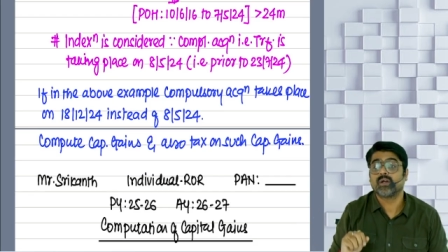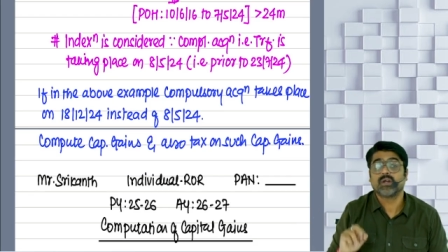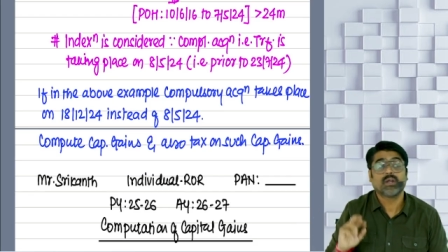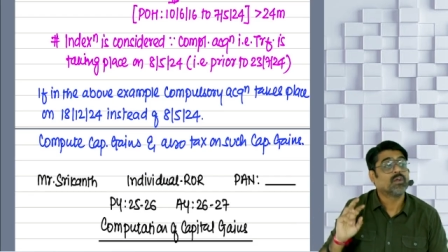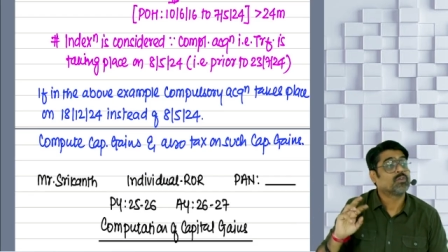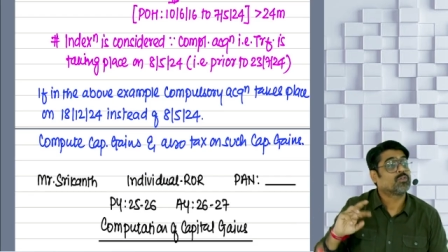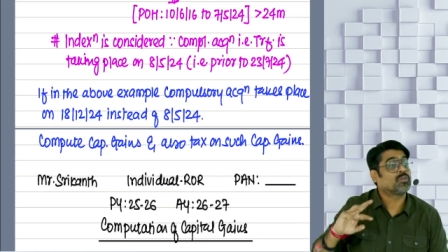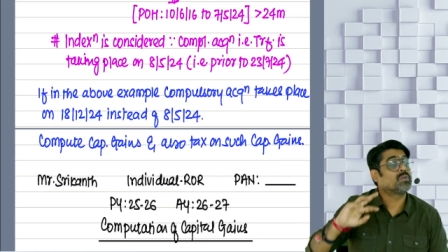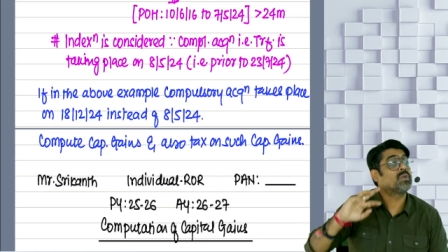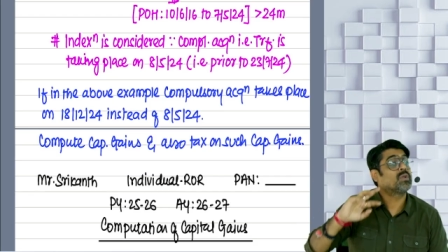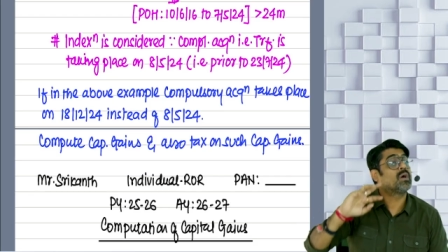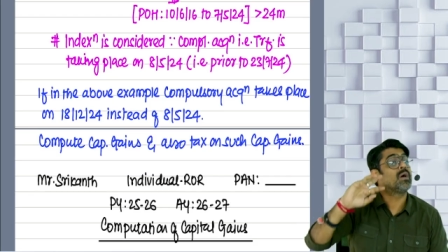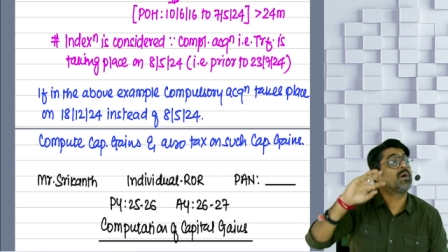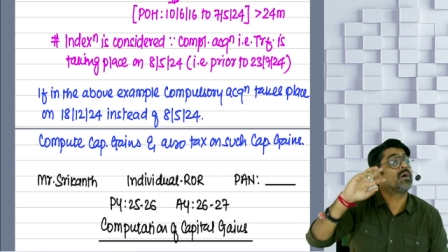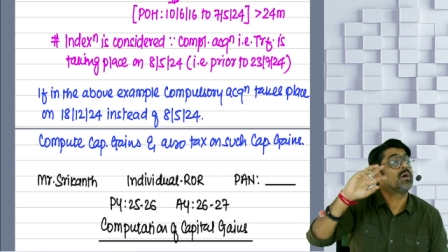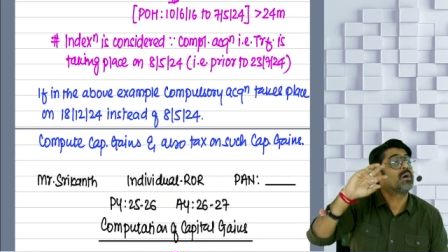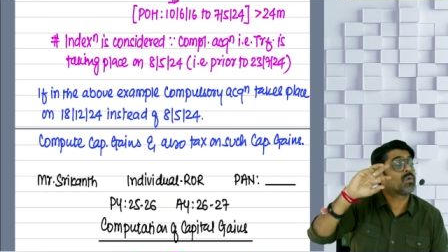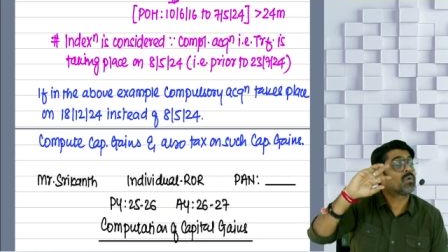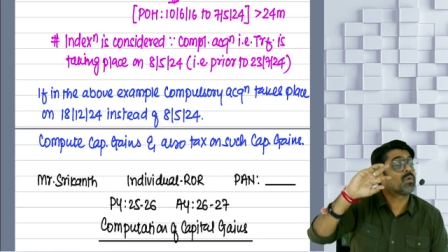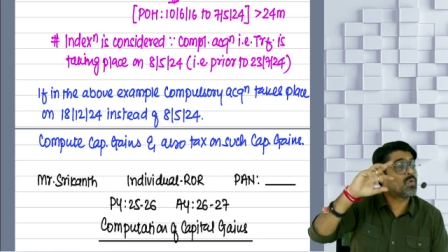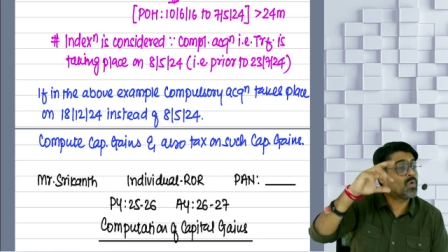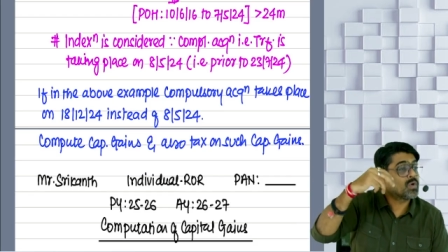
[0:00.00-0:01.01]
So the
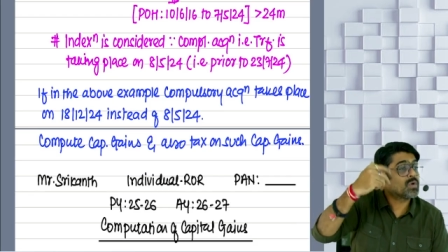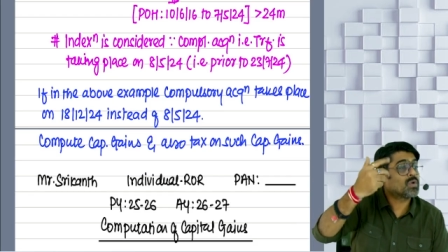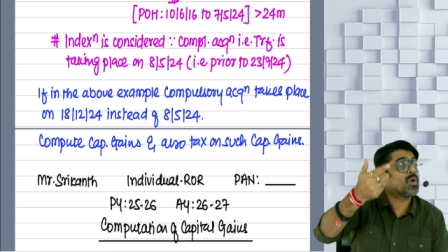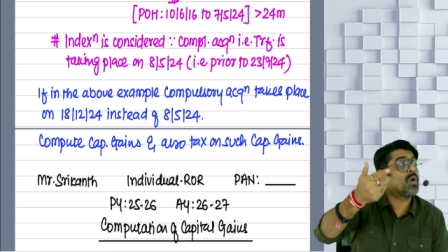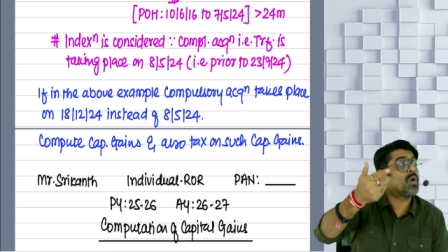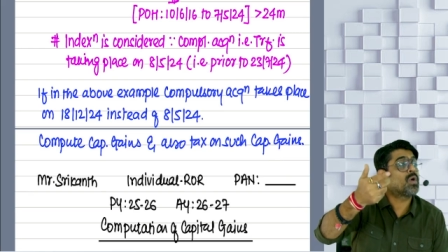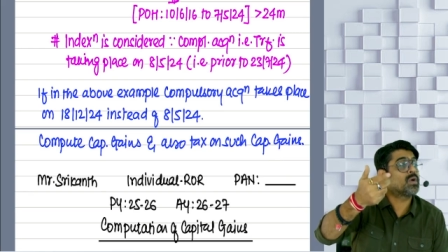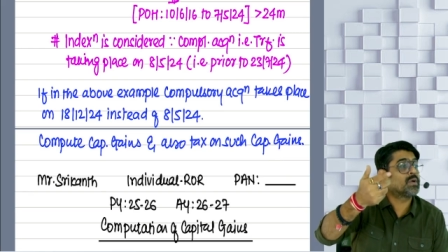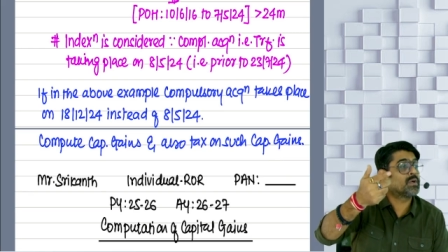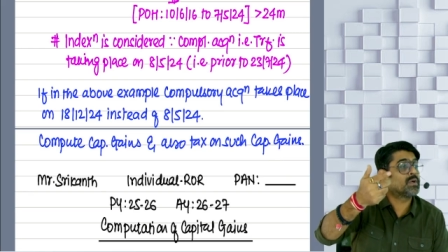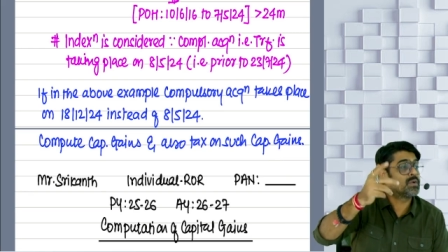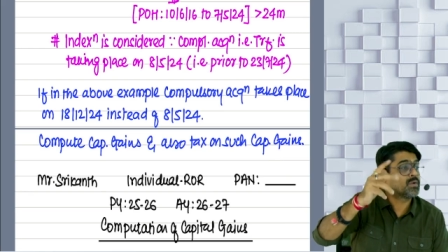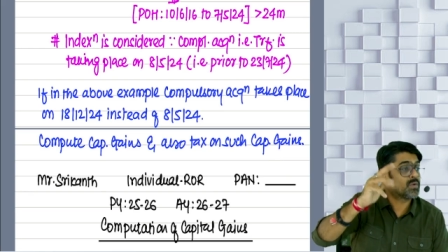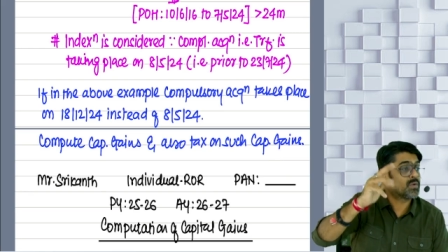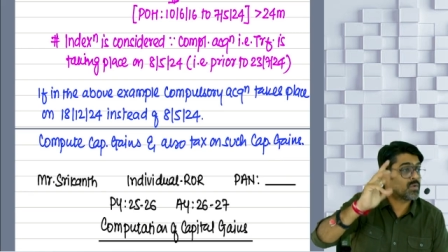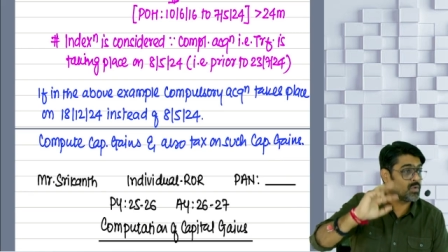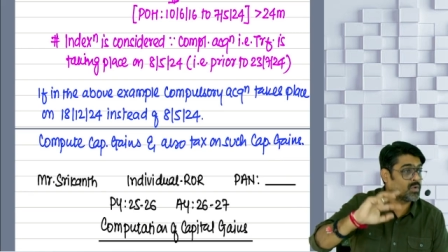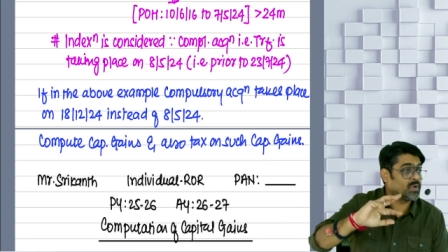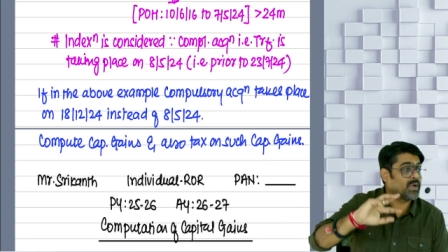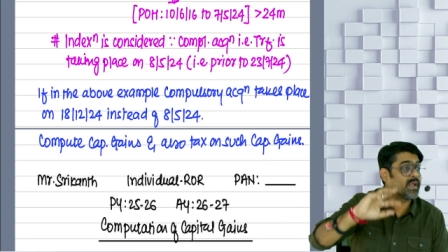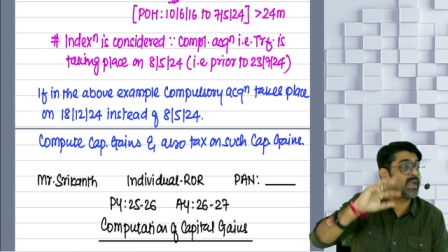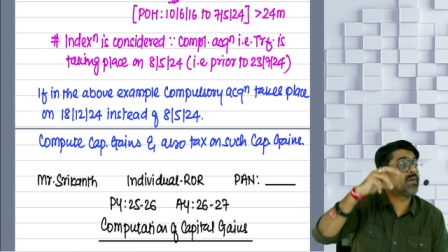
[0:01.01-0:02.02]
court
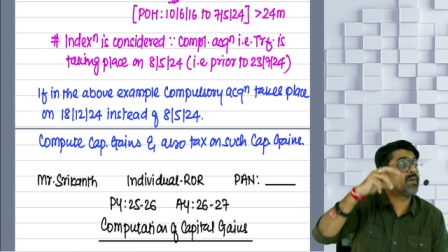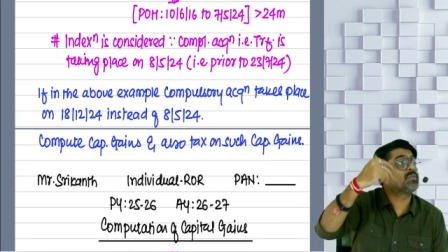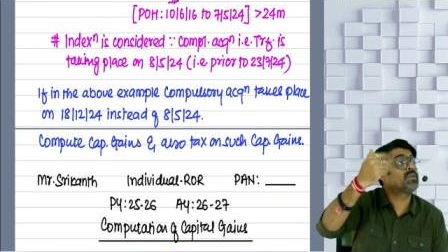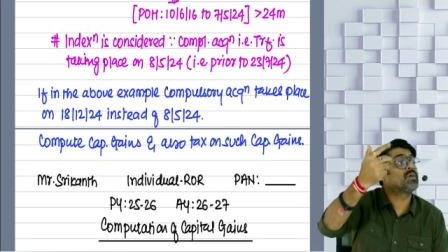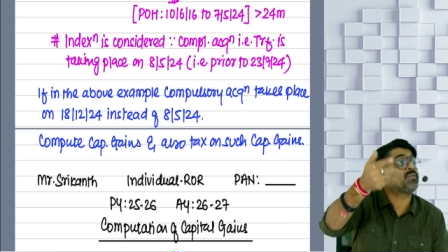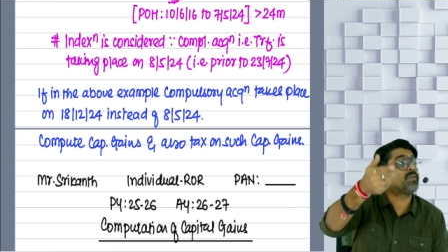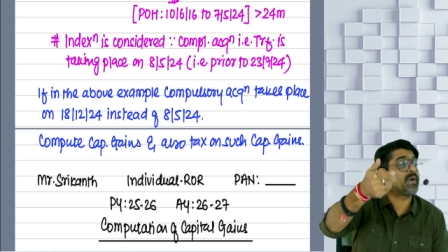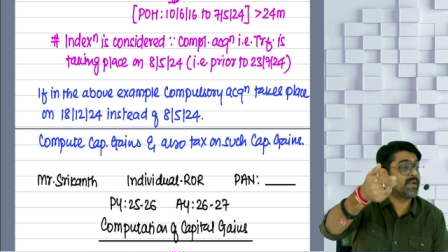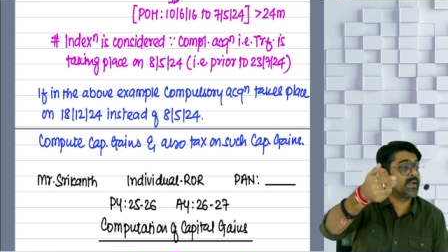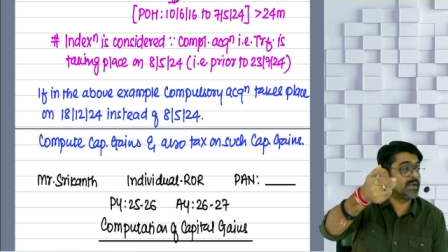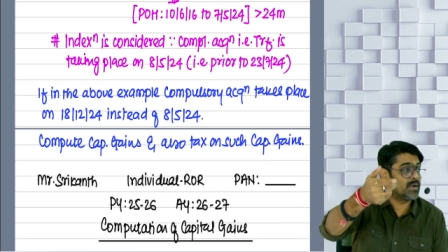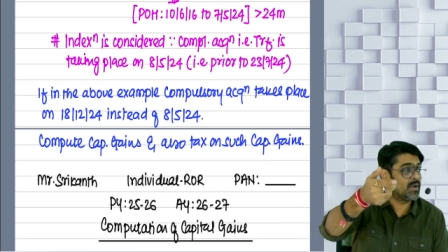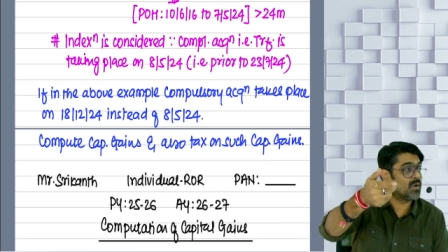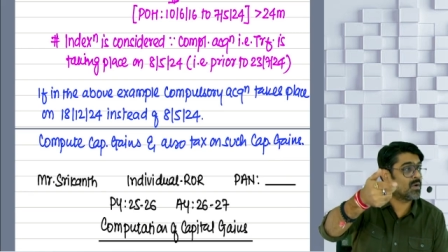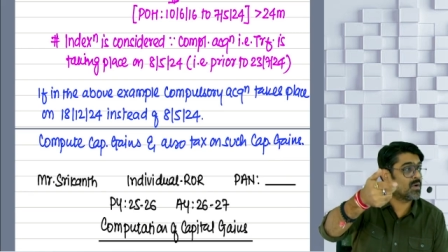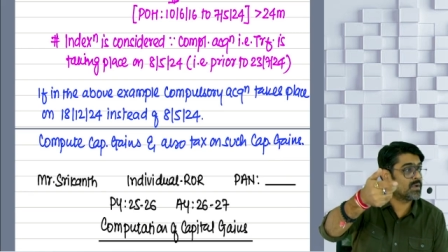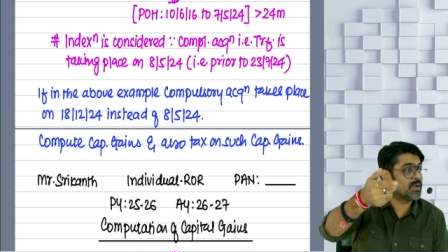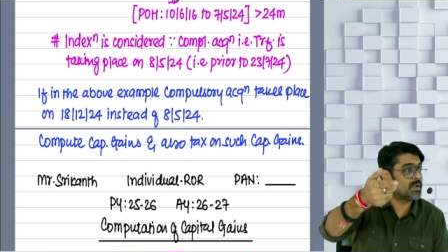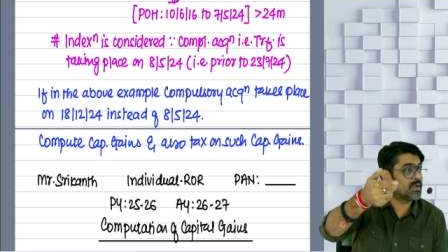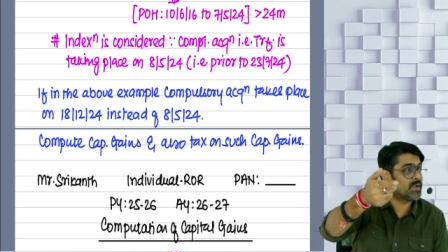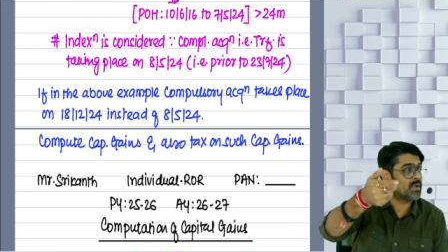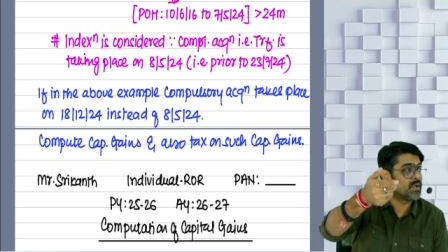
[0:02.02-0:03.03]
gave the final
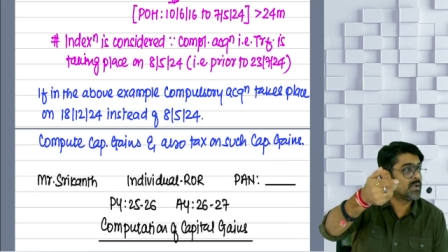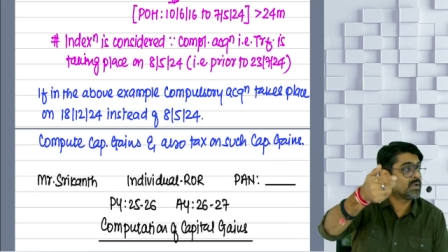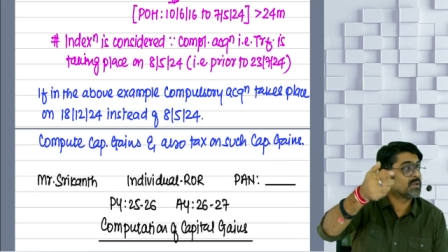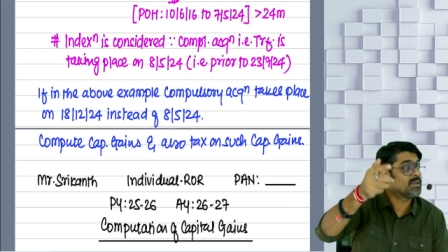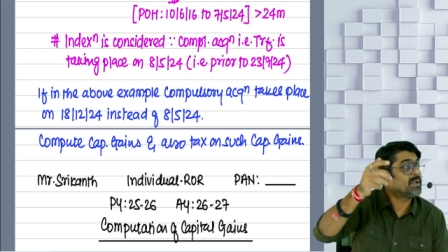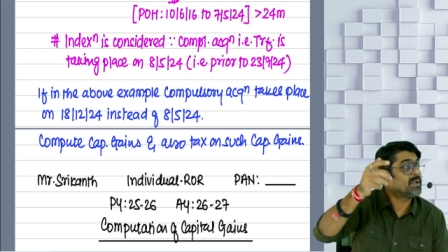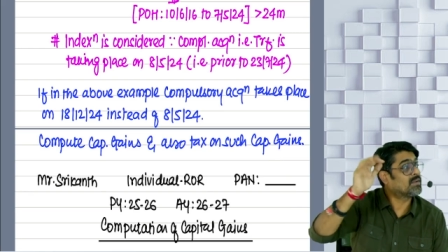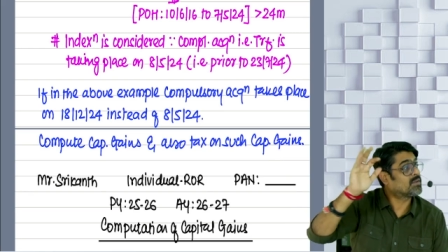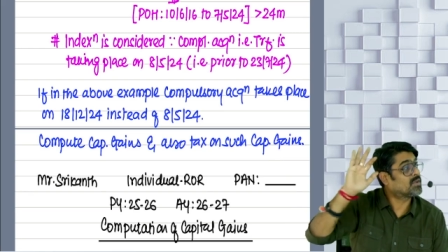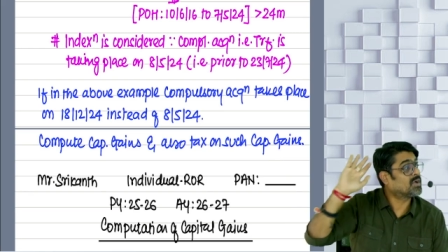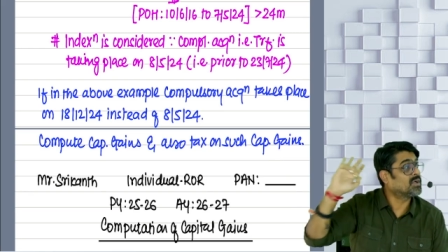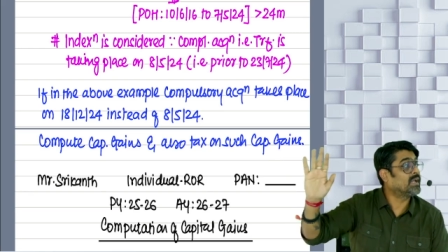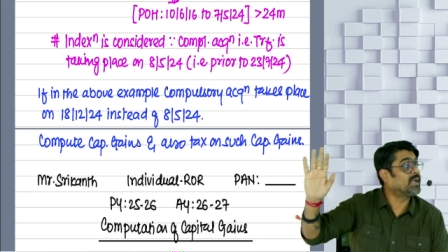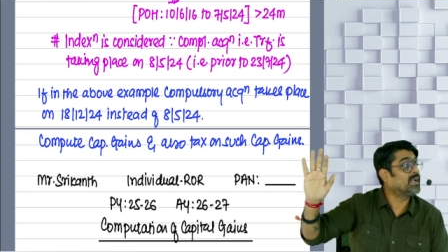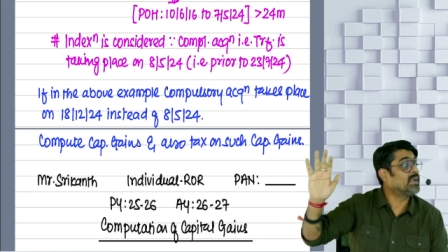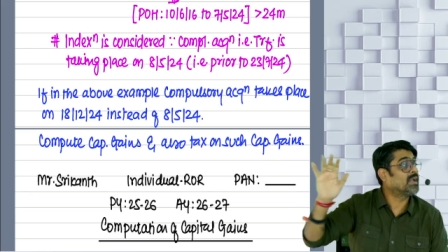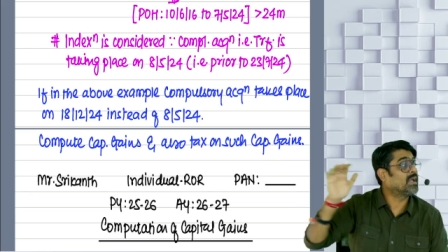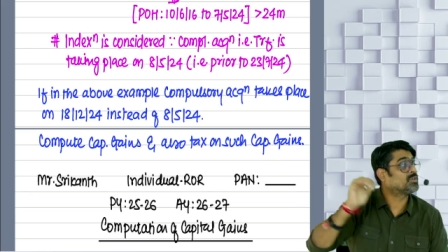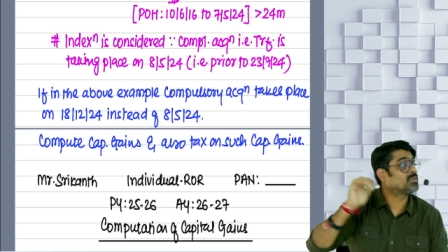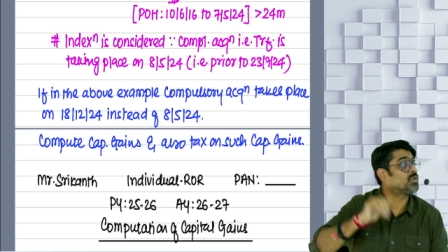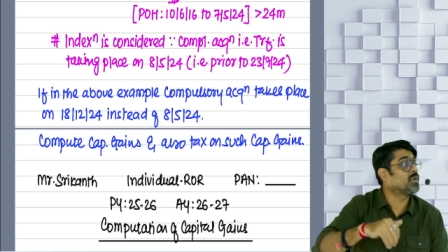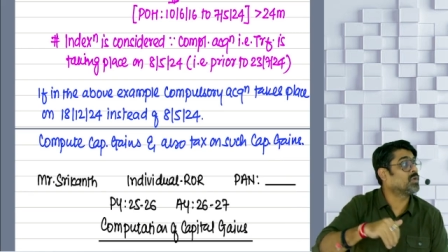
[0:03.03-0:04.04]
order that 13
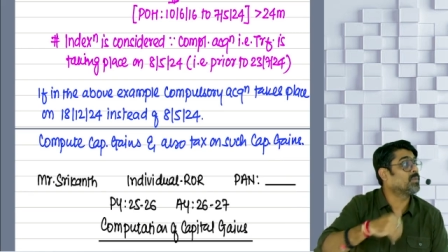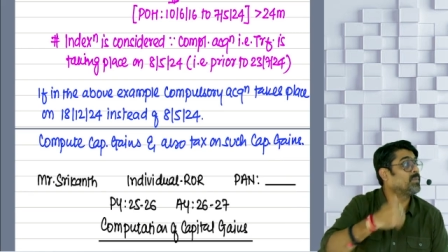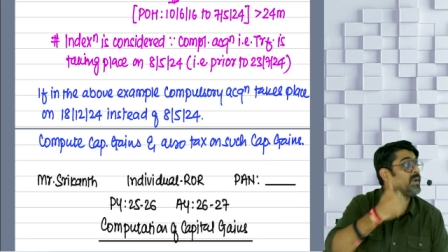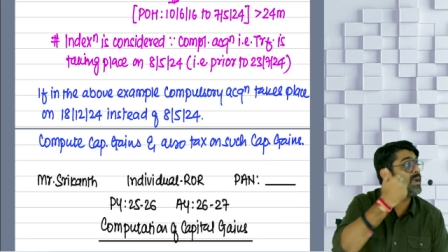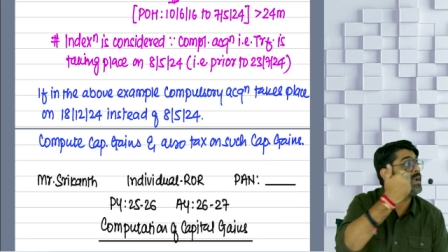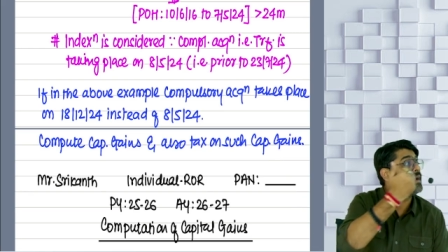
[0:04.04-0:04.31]
lakhs should be